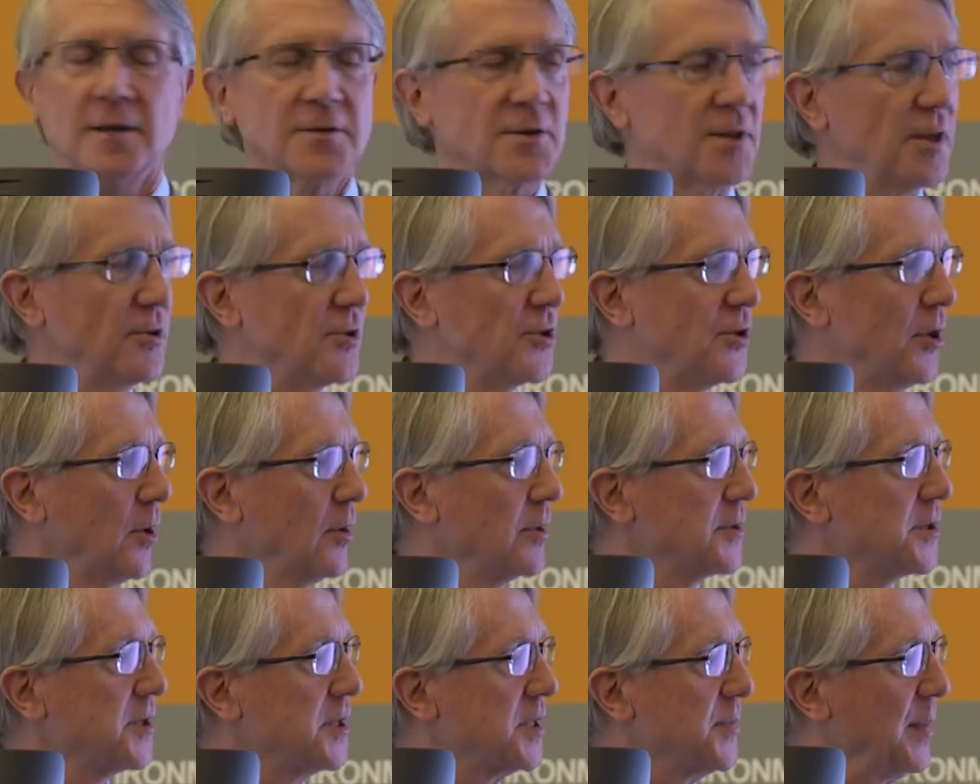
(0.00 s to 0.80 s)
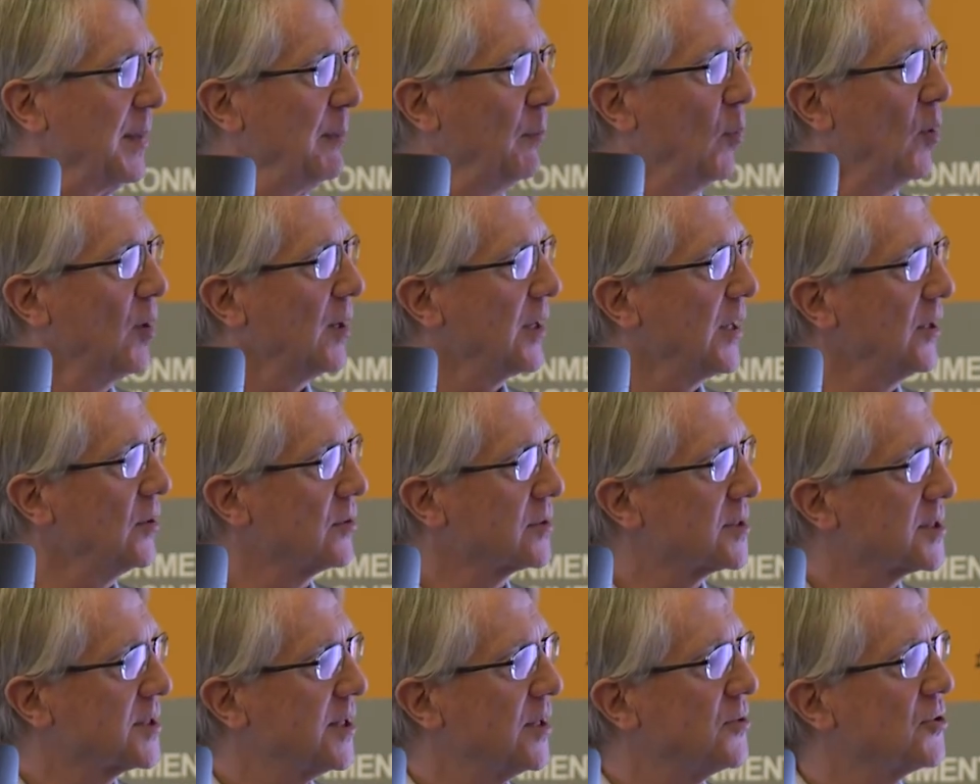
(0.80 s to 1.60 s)
Sociologists have been working
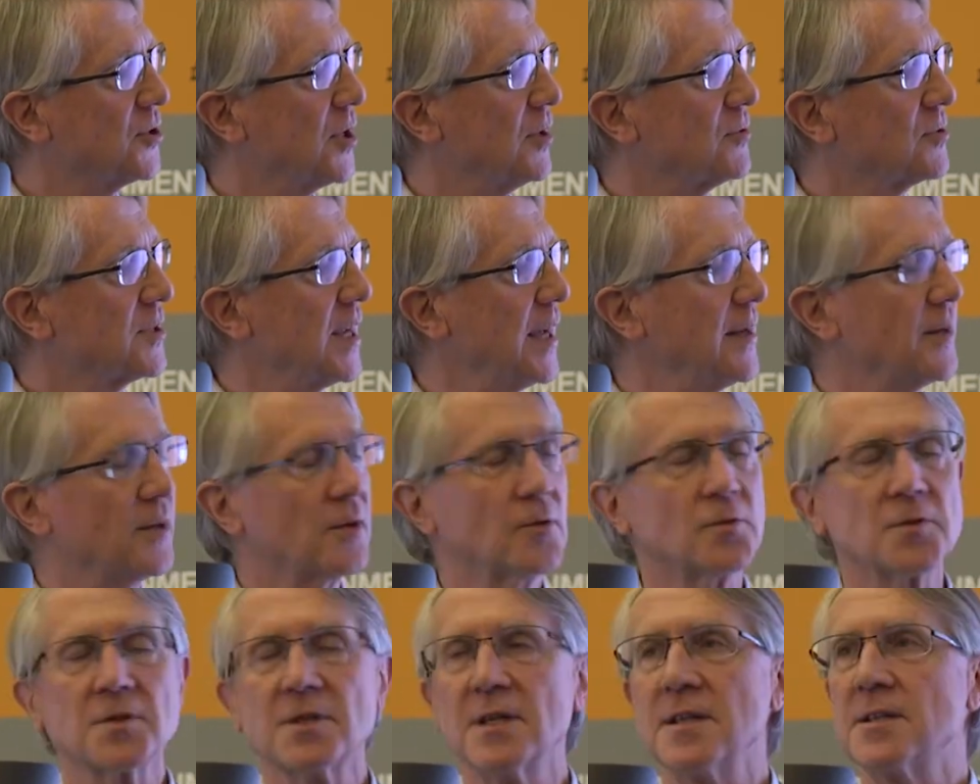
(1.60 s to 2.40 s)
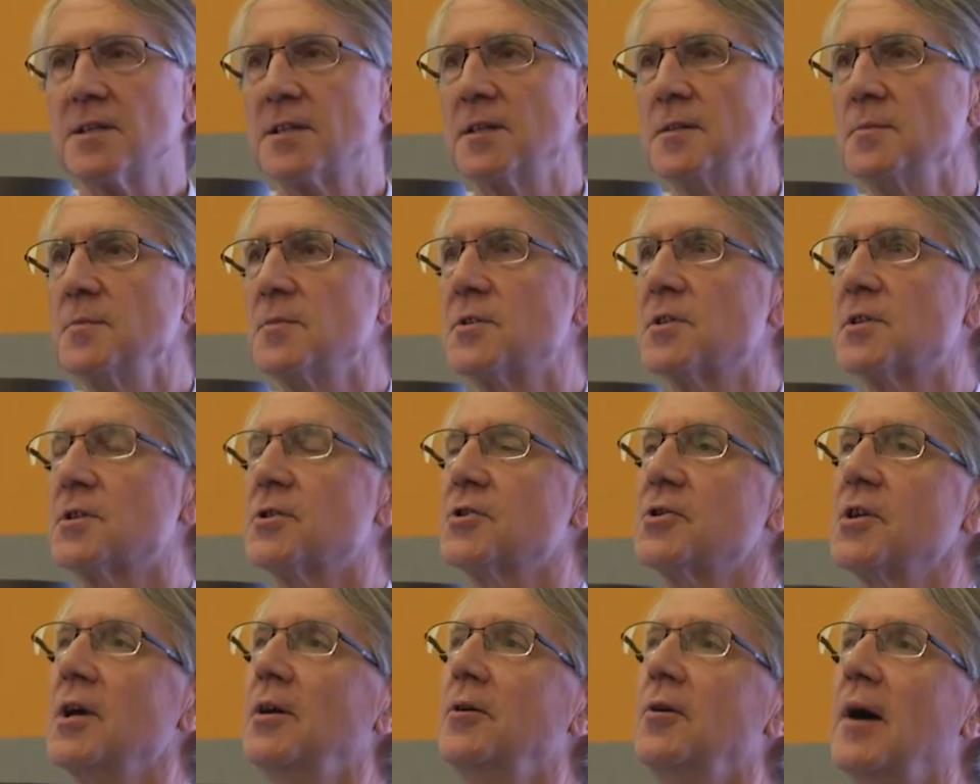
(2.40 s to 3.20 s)
on socio-technical systems
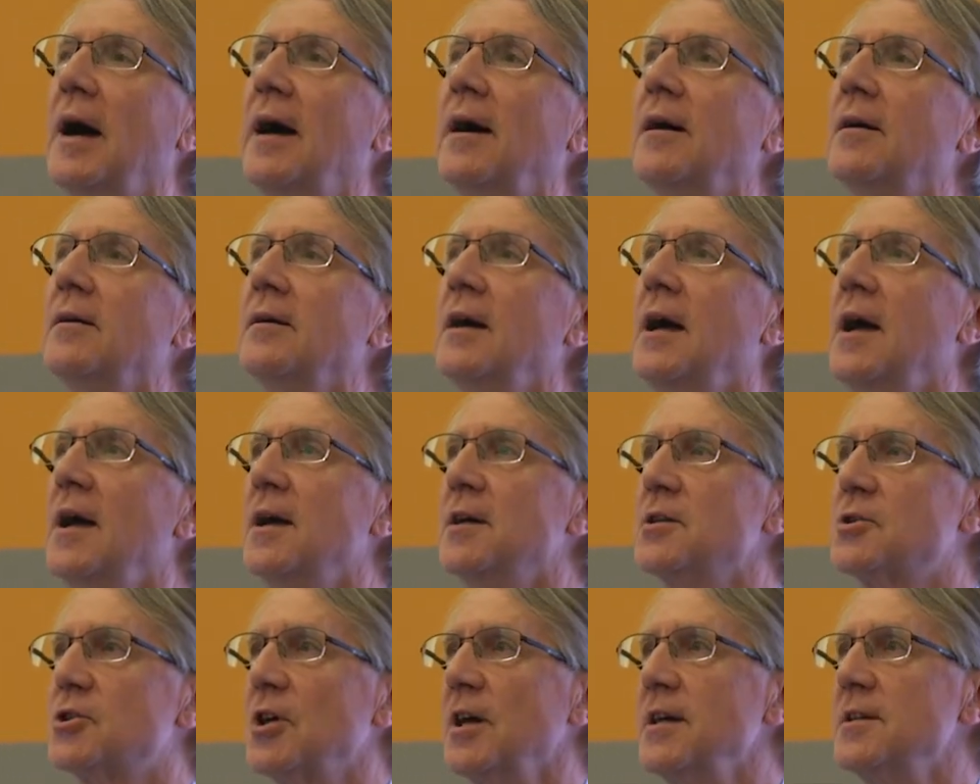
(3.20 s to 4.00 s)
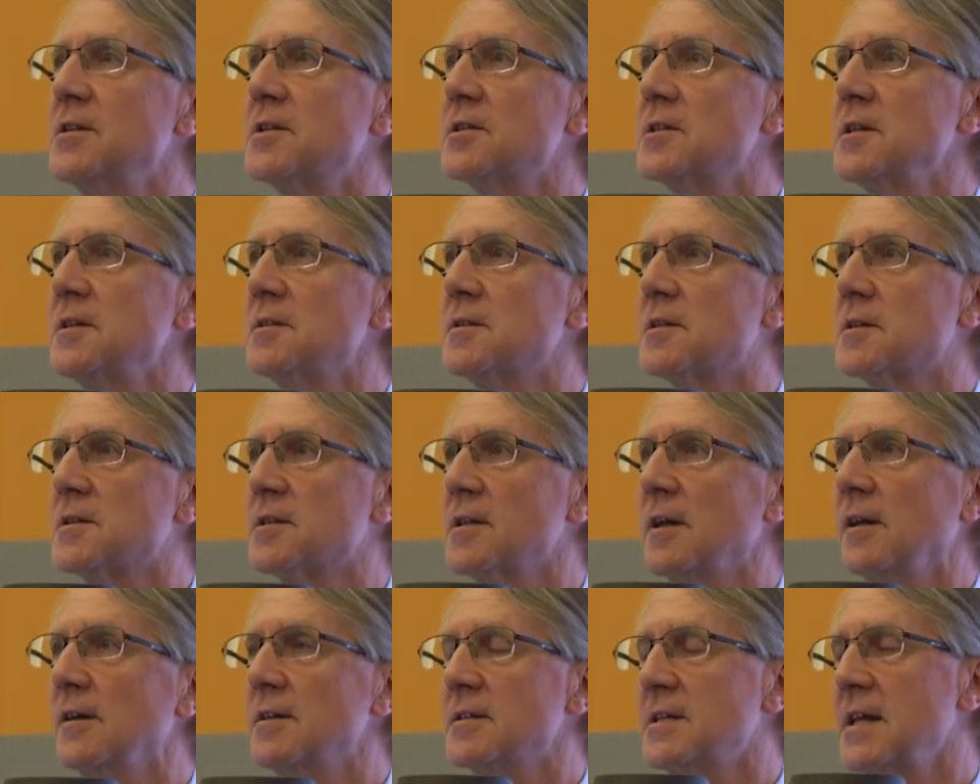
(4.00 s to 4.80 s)
to show how changes in
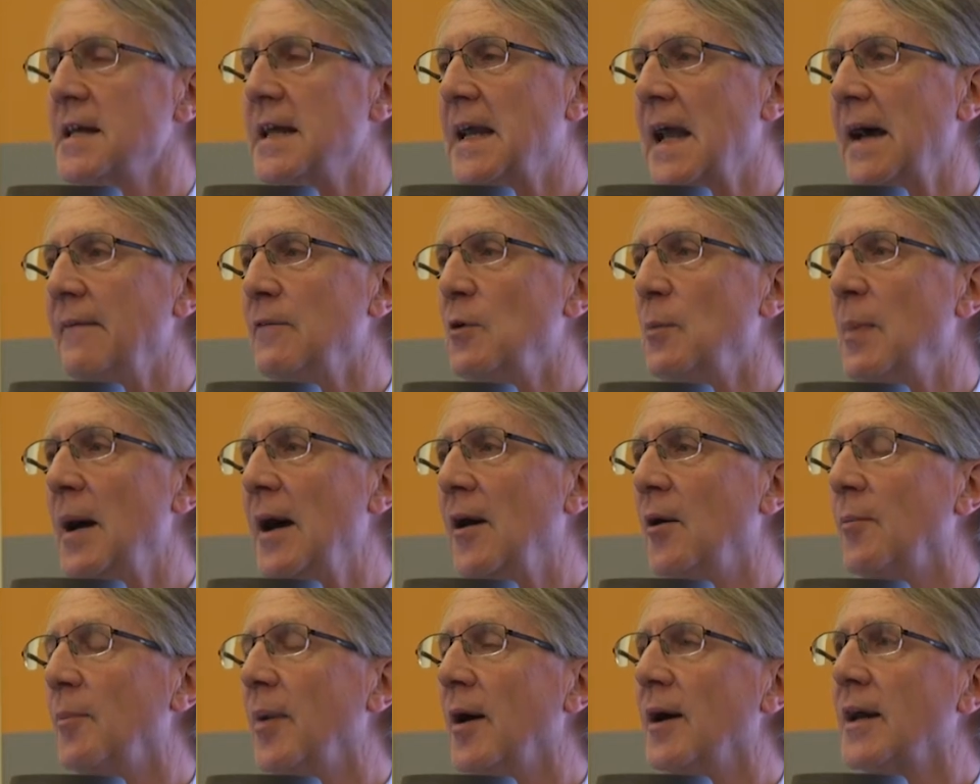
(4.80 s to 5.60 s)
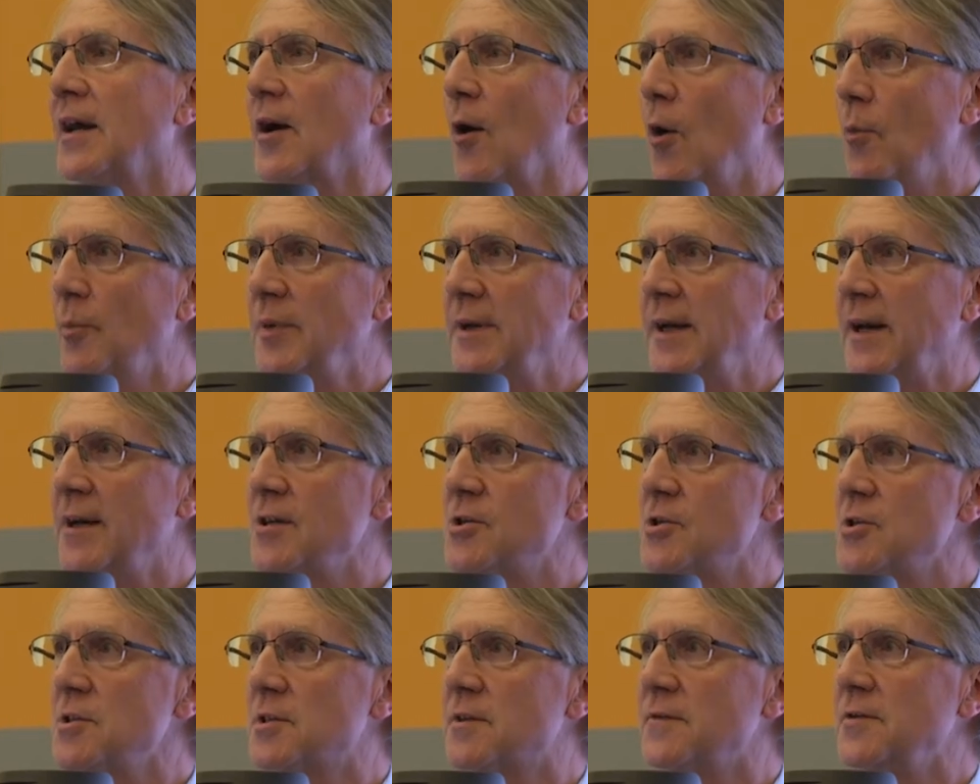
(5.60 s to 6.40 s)
society come about by
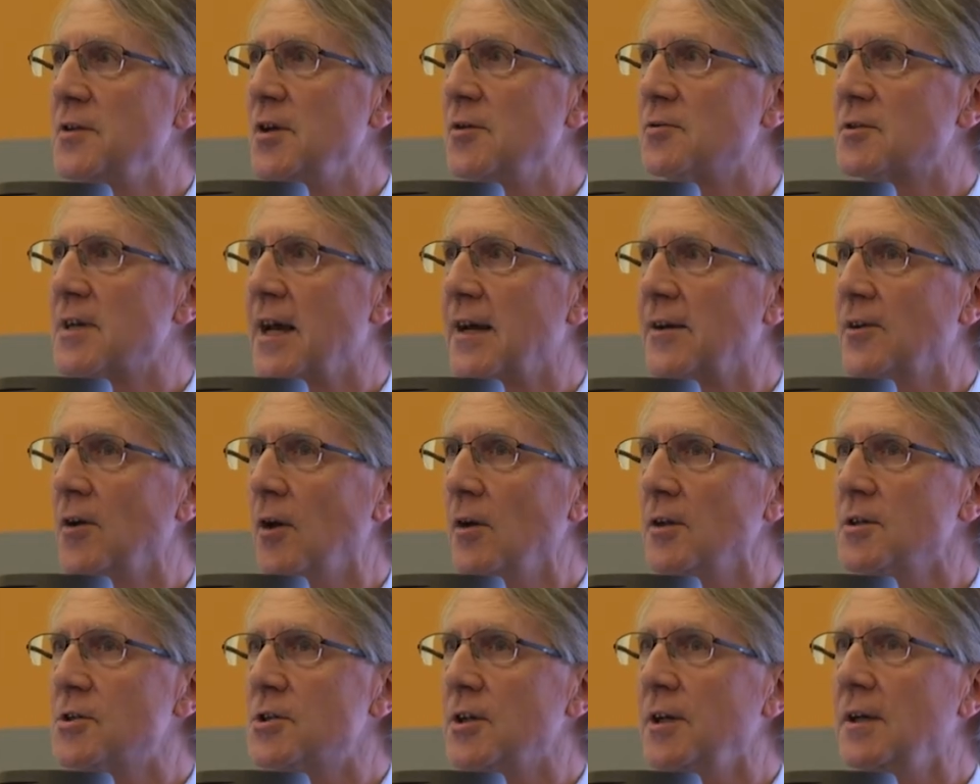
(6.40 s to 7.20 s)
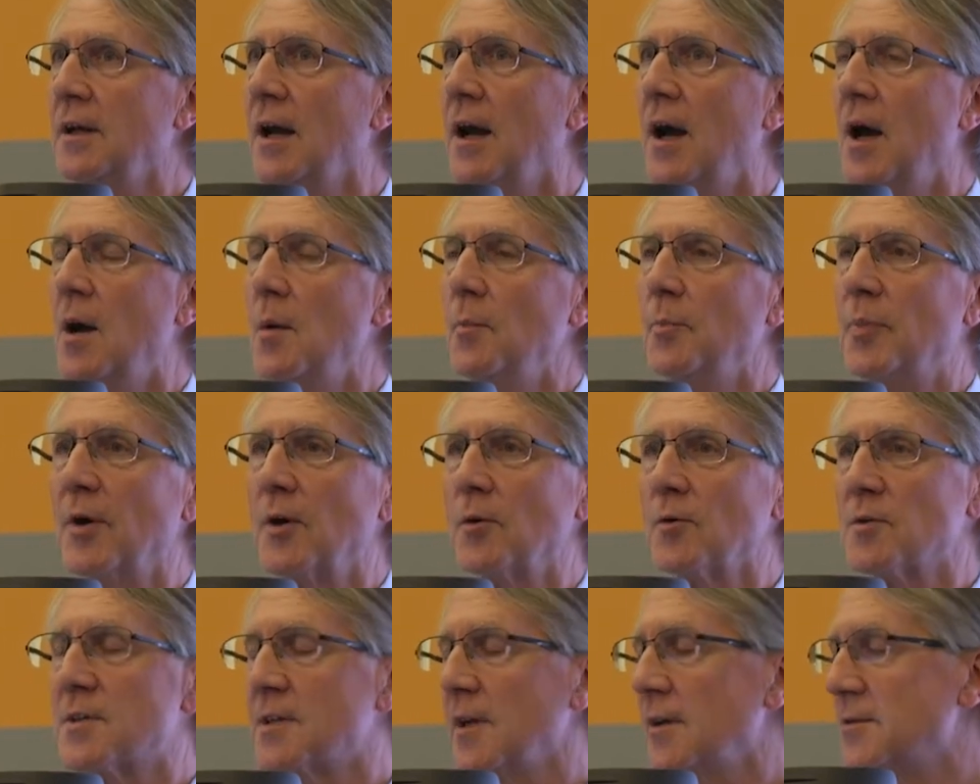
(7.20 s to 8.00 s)
combinations of new technology
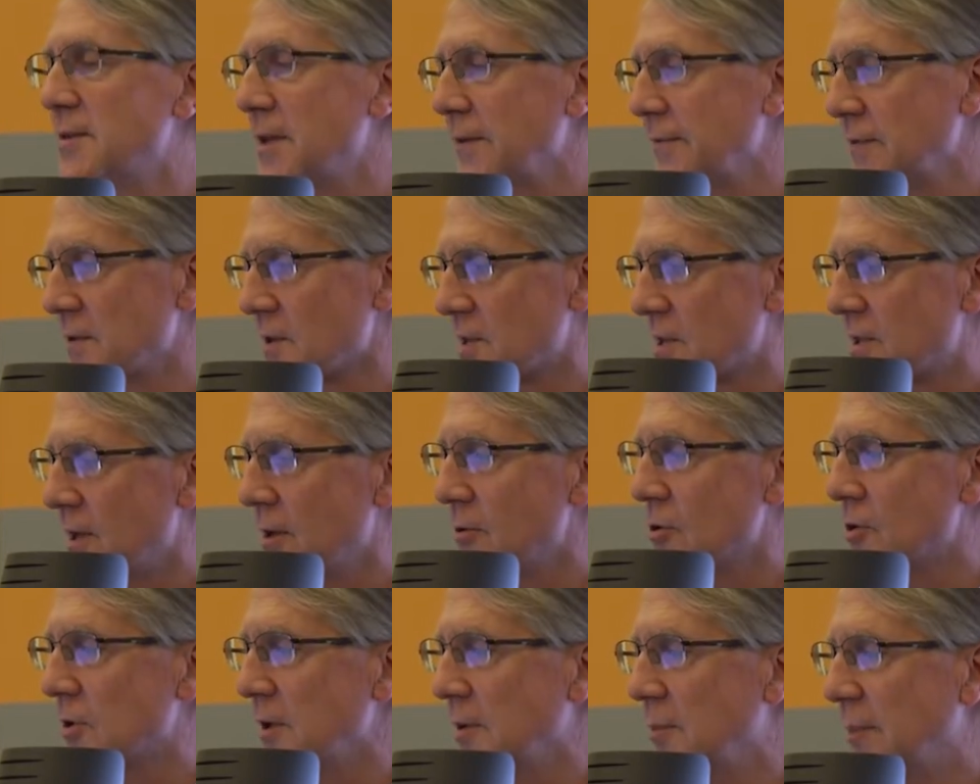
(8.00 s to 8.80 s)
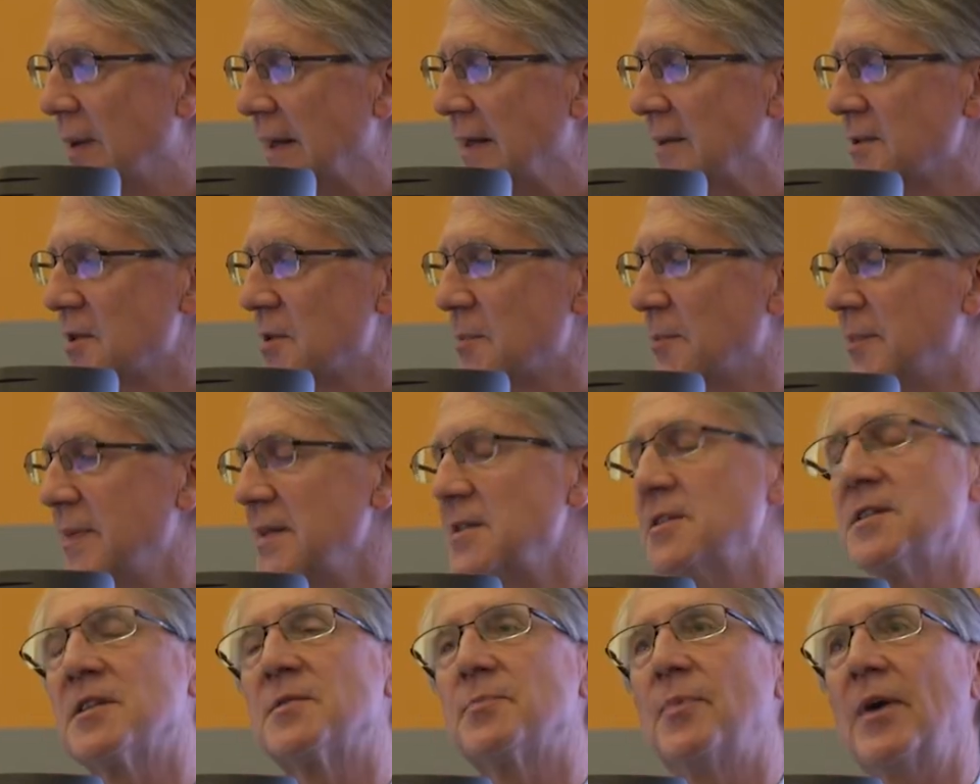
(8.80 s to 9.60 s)
but also different social and
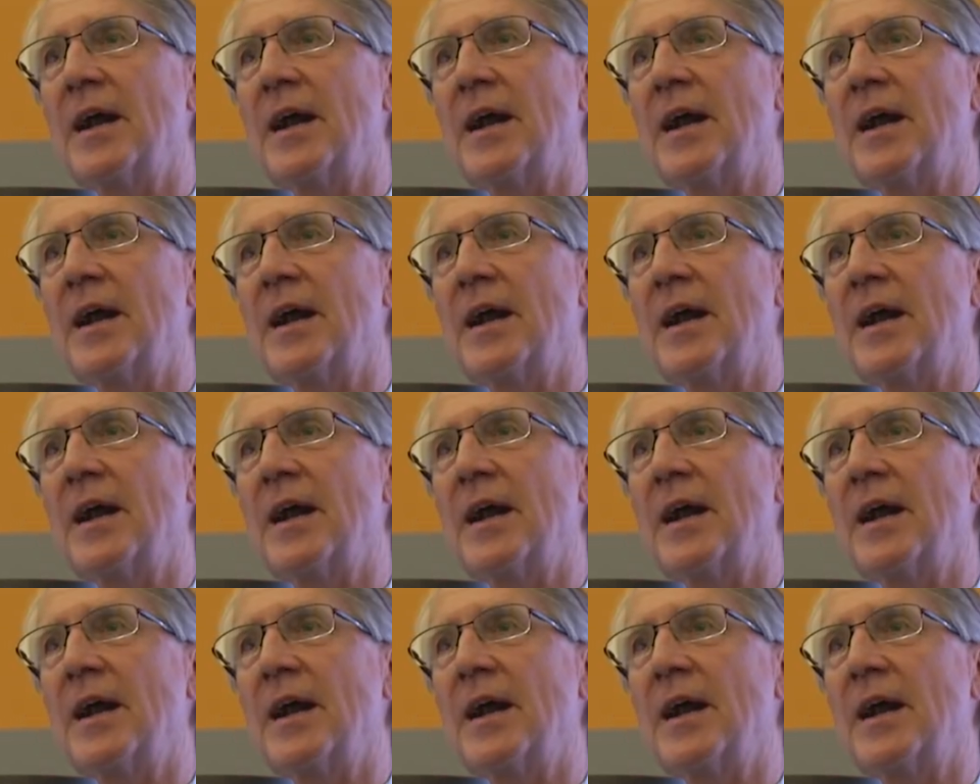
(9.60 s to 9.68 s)
business